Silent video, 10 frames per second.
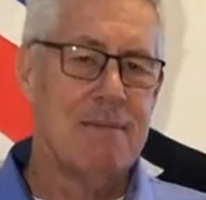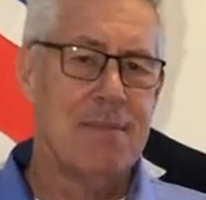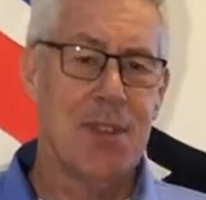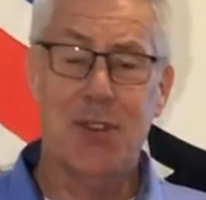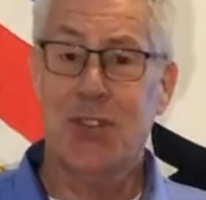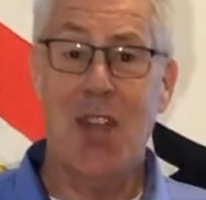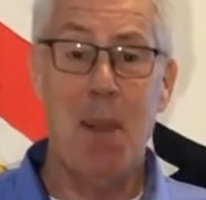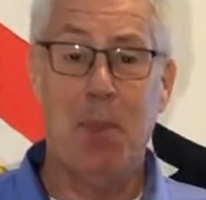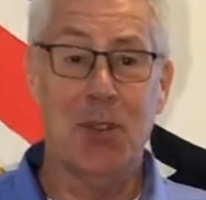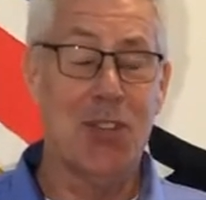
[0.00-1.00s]
the
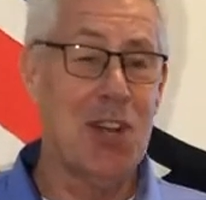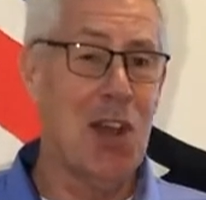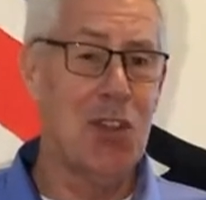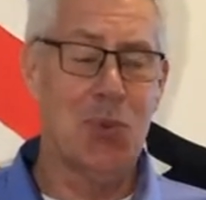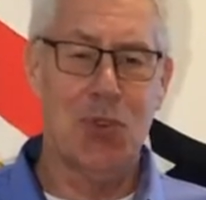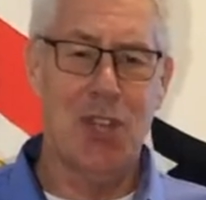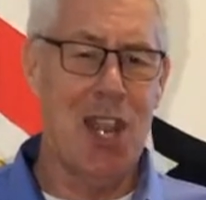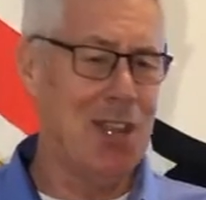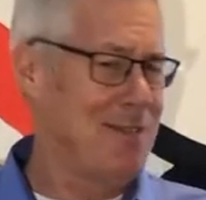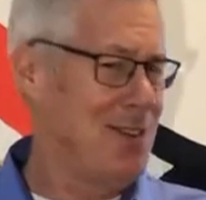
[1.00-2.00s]
disciples and others were
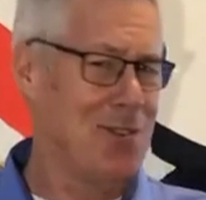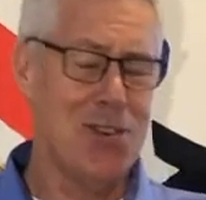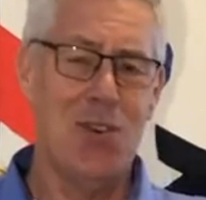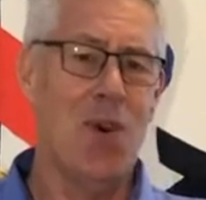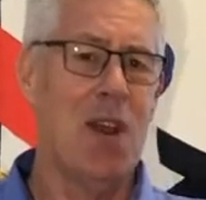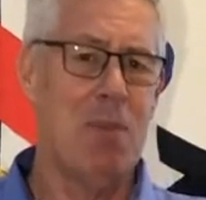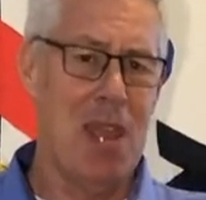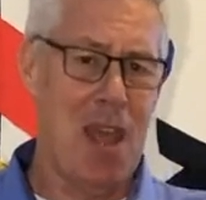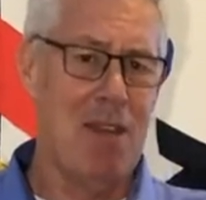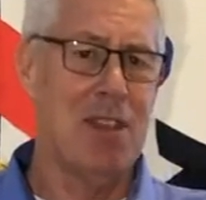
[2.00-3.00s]
saying, you don't want to be
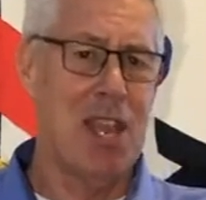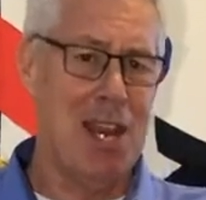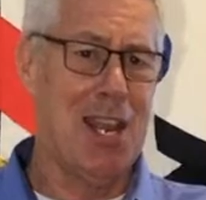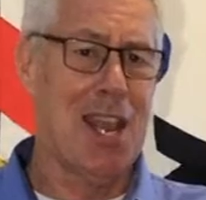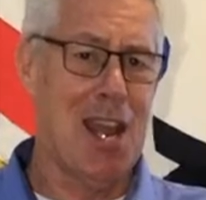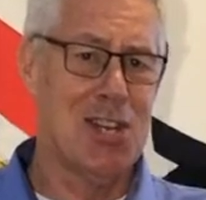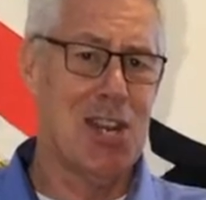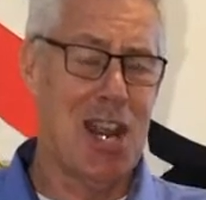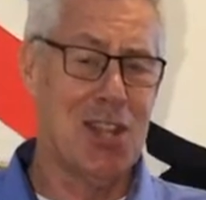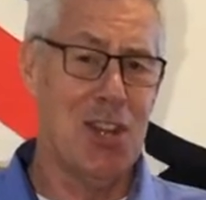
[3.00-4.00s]
having any
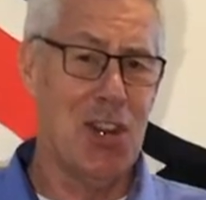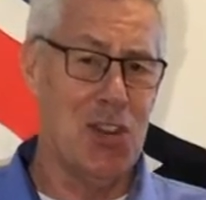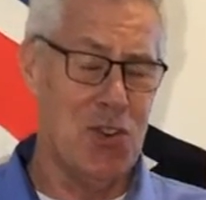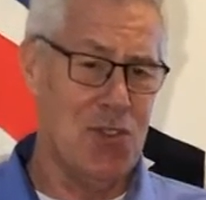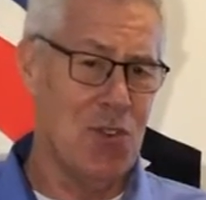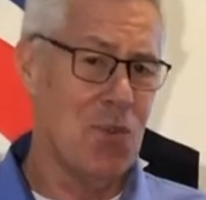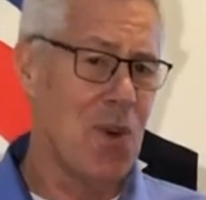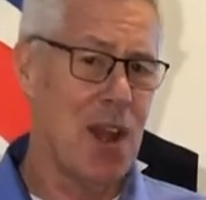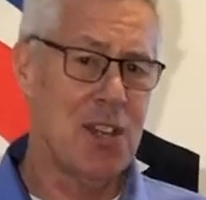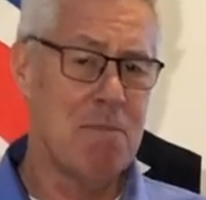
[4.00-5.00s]
contact there. You don't
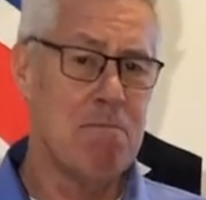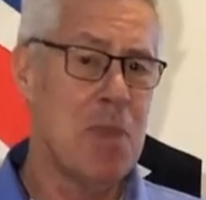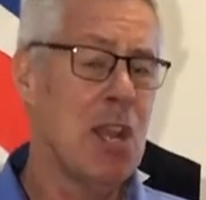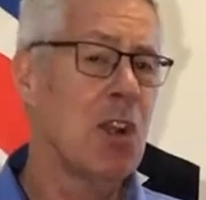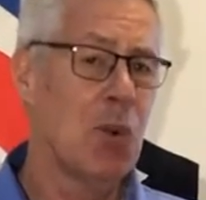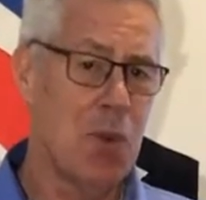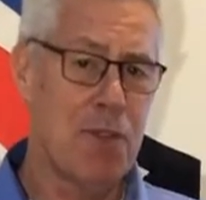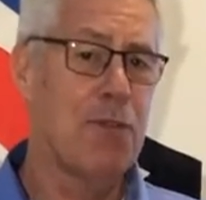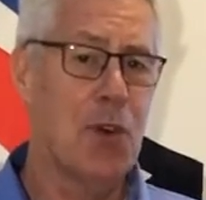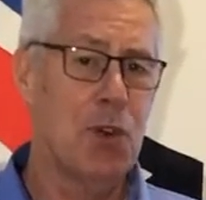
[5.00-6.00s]
want to mingle
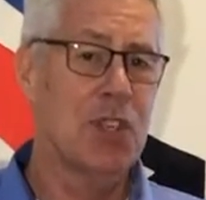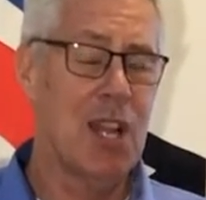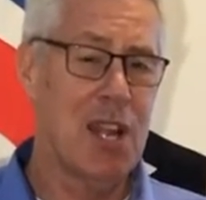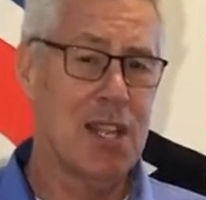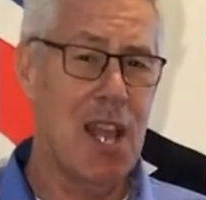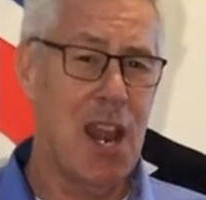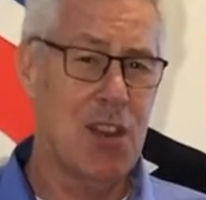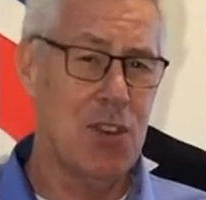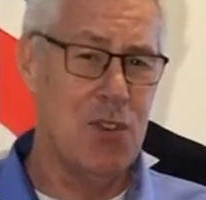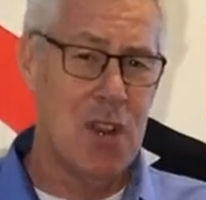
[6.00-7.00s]
with folks like that.
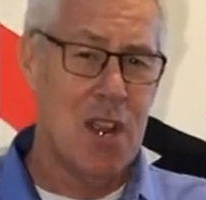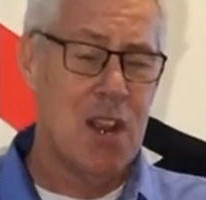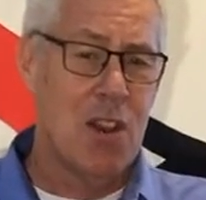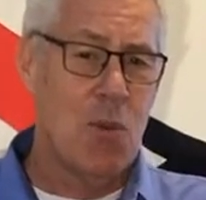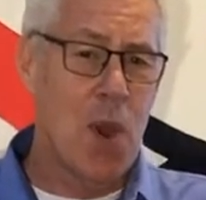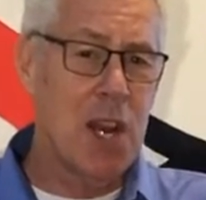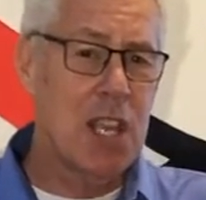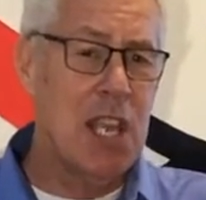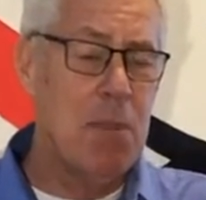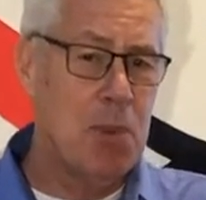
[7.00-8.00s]
You want to
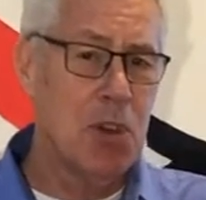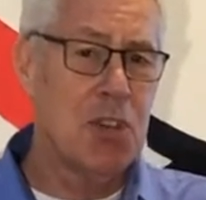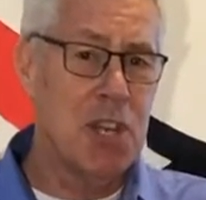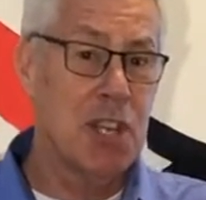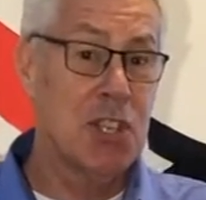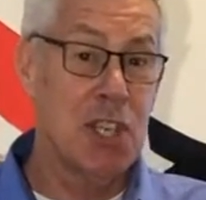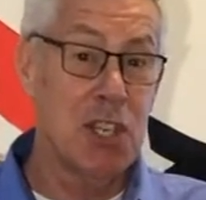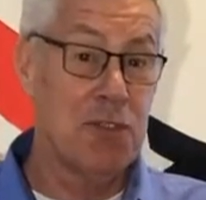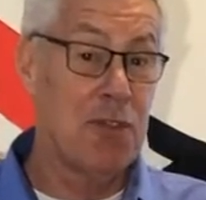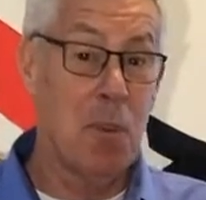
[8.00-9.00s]
keep your
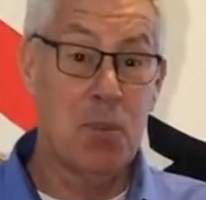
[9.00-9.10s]
distance from